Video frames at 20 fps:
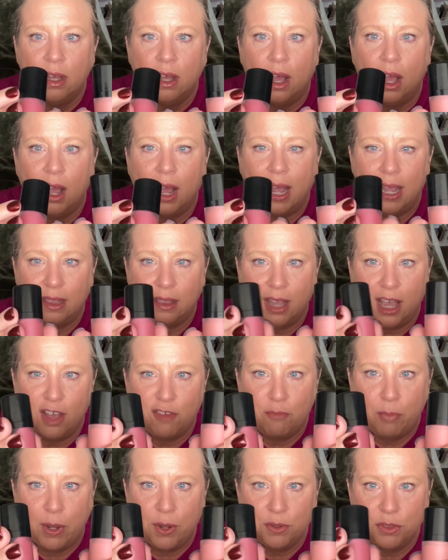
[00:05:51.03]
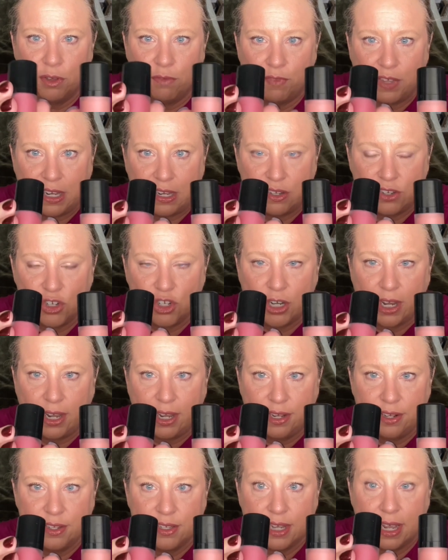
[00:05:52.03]
I love both of these
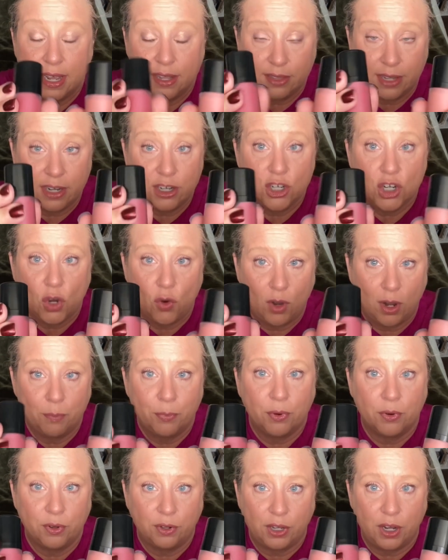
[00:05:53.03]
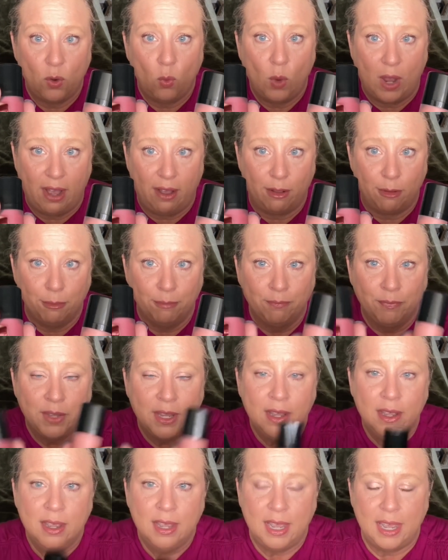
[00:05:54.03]
shades and they show up really well.
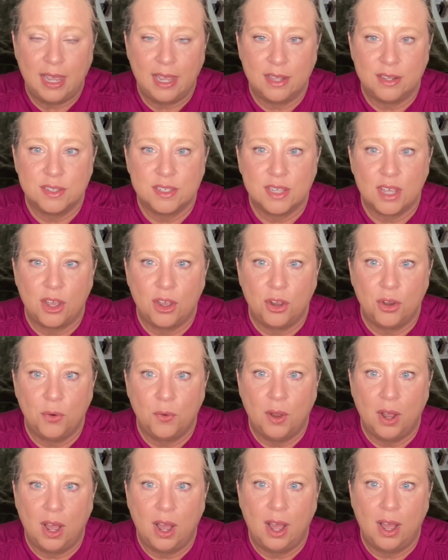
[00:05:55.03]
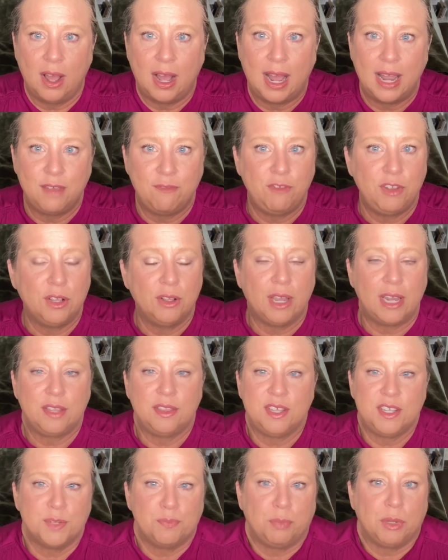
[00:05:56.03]
And so I feel like
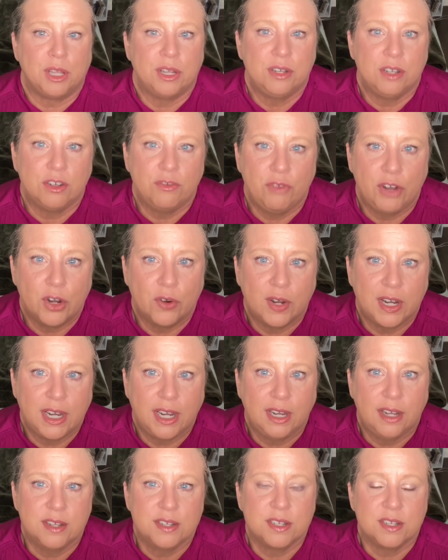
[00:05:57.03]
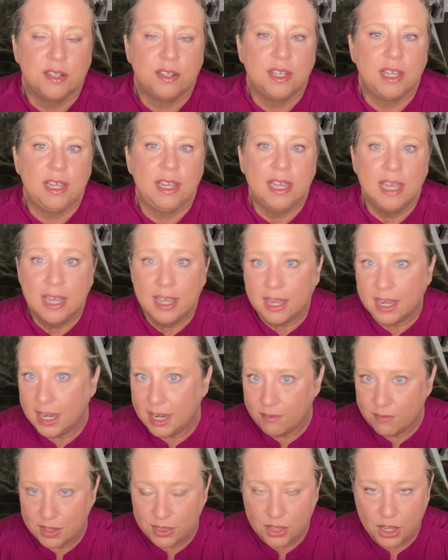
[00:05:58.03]
these blended very easily.
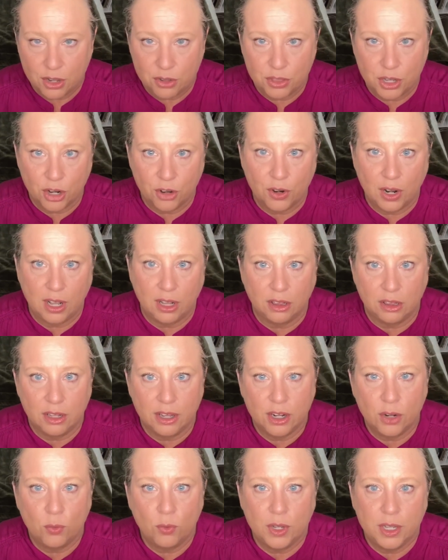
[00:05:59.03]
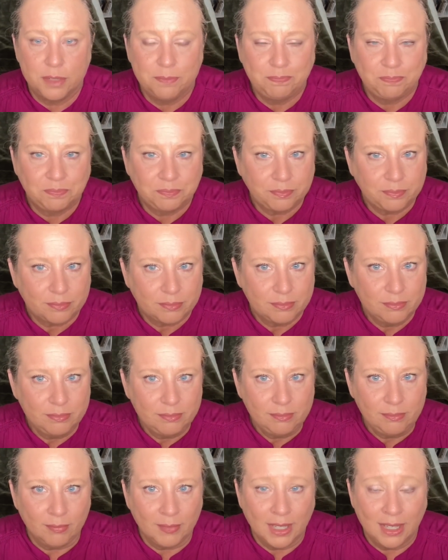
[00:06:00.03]
Even though they're a liquid,
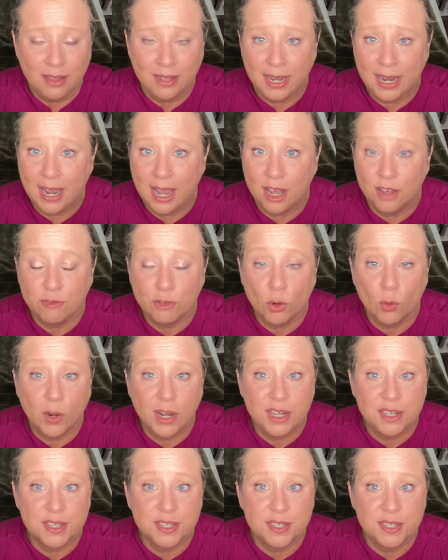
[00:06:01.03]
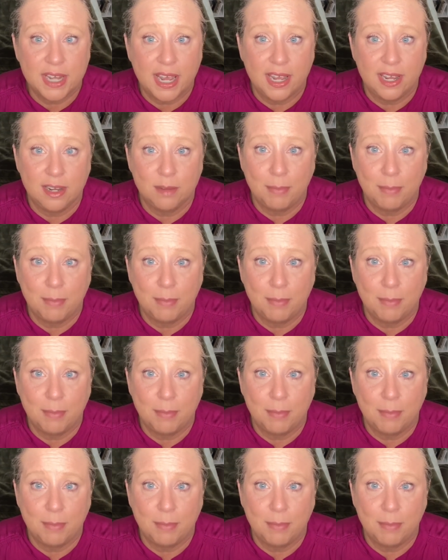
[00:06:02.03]
they have great staying